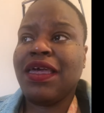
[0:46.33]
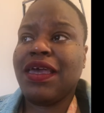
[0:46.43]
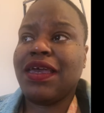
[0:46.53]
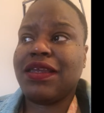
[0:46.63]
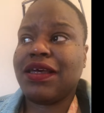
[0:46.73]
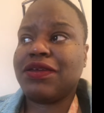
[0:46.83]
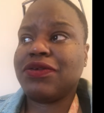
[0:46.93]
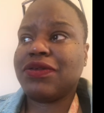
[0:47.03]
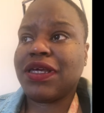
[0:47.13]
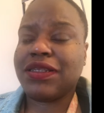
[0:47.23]
And I
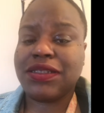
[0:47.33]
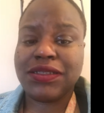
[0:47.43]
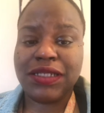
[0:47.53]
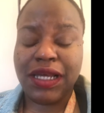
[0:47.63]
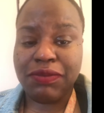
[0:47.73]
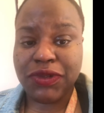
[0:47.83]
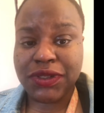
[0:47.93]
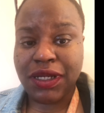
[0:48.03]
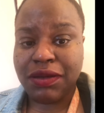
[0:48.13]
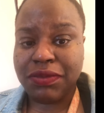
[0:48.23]
knew that this time was
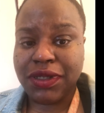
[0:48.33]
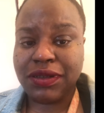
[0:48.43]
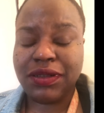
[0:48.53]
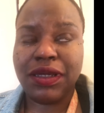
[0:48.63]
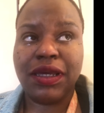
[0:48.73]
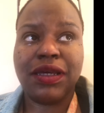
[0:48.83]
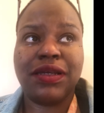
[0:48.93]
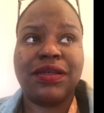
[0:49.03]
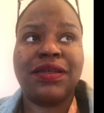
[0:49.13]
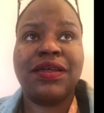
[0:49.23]
coming,
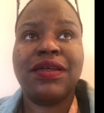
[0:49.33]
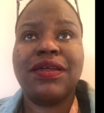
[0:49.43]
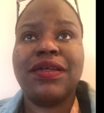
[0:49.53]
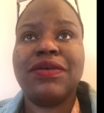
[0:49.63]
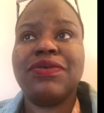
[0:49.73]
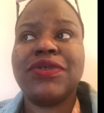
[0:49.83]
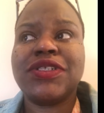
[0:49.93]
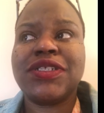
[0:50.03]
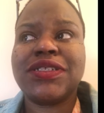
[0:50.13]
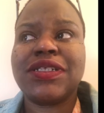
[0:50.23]
and it was
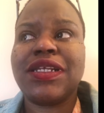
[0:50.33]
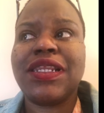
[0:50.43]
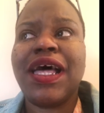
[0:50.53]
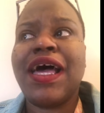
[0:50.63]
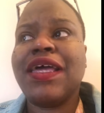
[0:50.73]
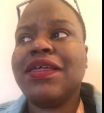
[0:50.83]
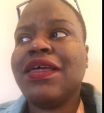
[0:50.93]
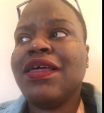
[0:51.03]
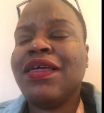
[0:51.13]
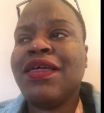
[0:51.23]
just a lot
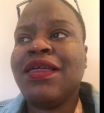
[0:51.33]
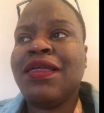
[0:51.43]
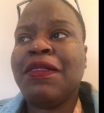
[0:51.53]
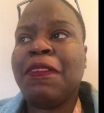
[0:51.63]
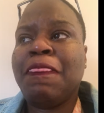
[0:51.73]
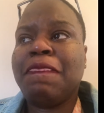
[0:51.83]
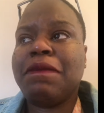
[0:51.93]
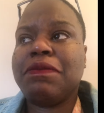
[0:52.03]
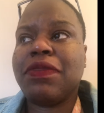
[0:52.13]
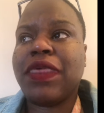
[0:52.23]

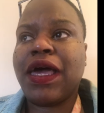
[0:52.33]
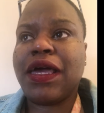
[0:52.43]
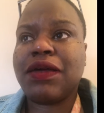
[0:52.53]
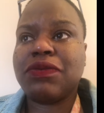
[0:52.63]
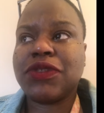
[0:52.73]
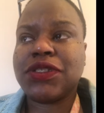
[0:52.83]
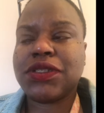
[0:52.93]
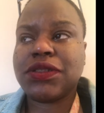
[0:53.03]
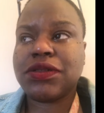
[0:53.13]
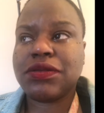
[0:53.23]
that
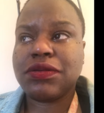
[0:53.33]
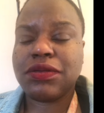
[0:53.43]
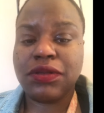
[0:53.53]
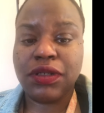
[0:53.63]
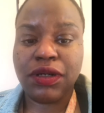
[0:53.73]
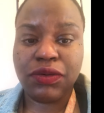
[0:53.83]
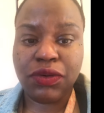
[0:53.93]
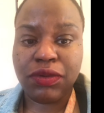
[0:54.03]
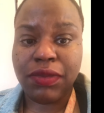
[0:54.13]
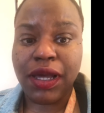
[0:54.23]
was, you know,
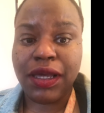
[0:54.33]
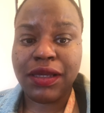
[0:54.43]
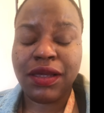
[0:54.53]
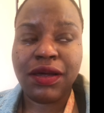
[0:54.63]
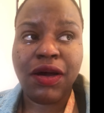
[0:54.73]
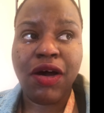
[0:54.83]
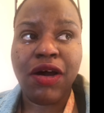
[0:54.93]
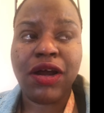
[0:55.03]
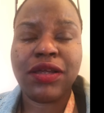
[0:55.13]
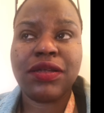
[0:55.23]
on my
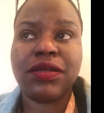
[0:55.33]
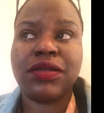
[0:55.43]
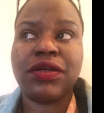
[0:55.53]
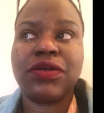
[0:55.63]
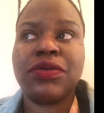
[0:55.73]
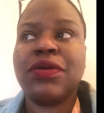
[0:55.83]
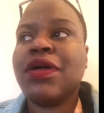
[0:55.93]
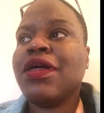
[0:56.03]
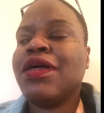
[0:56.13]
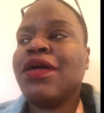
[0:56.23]
heart, you know,
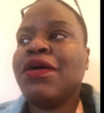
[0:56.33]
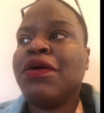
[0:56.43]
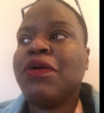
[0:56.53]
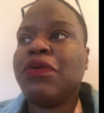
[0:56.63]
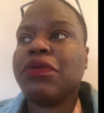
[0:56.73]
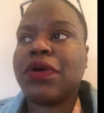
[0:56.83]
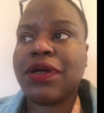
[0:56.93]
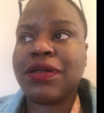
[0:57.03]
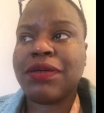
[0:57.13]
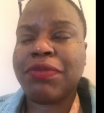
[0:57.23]

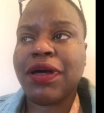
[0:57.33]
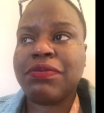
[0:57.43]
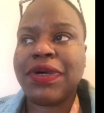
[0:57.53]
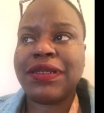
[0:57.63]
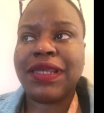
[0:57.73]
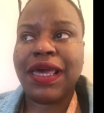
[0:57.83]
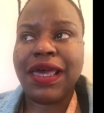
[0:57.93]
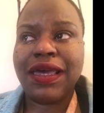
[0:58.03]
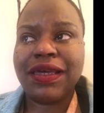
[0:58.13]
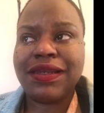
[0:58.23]
worrying about my
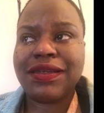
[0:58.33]
dad.